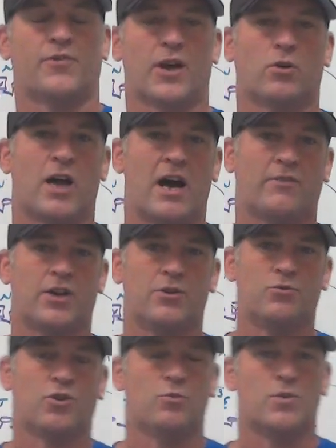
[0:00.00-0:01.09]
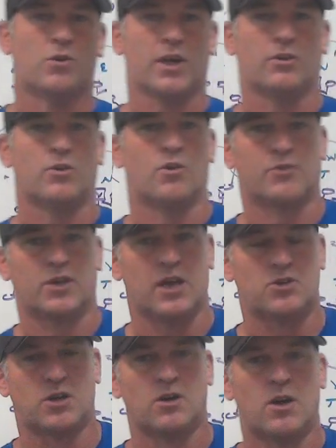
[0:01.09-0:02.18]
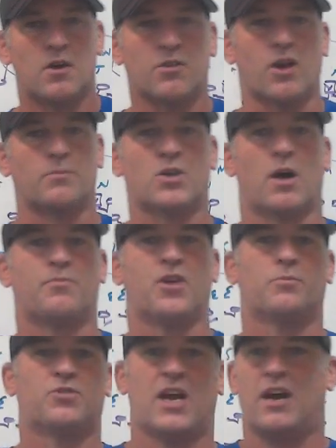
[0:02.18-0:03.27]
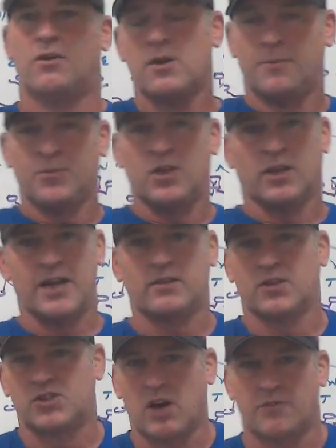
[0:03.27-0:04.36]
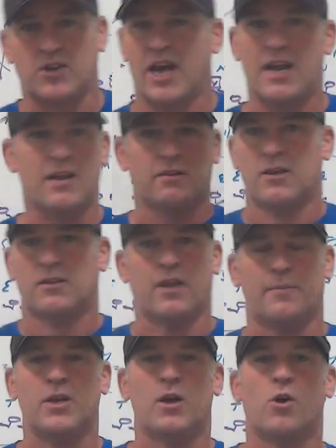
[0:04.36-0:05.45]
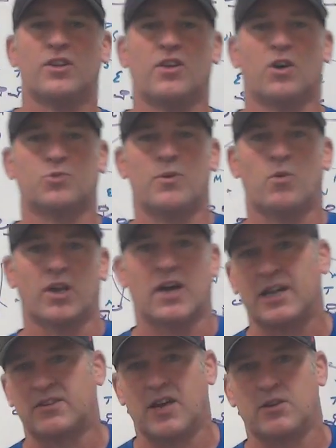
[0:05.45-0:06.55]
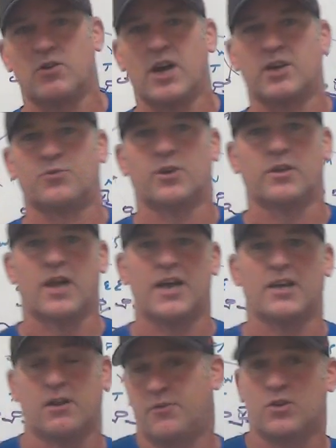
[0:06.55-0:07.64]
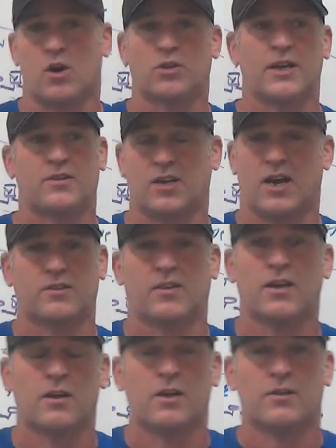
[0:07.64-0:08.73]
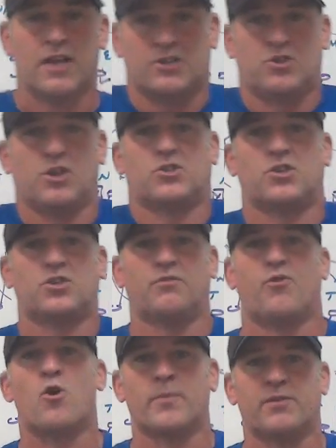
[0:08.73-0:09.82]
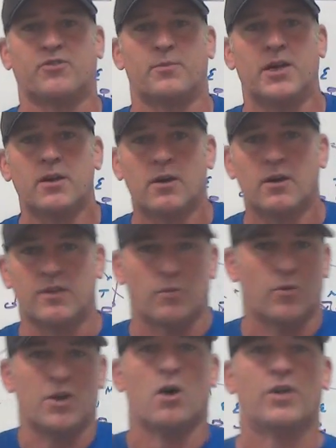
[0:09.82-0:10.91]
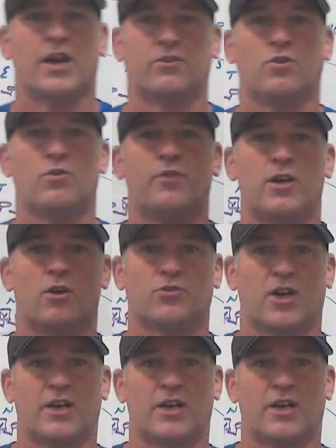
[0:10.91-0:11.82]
go live on YouTube, you'll get the notification. Thumbs up, thumbs down. You like this stuff, you hate it, let me know. It tells me what content you guys really like. And if you don't like the content, that's just as informative to me. Then we know not to do videos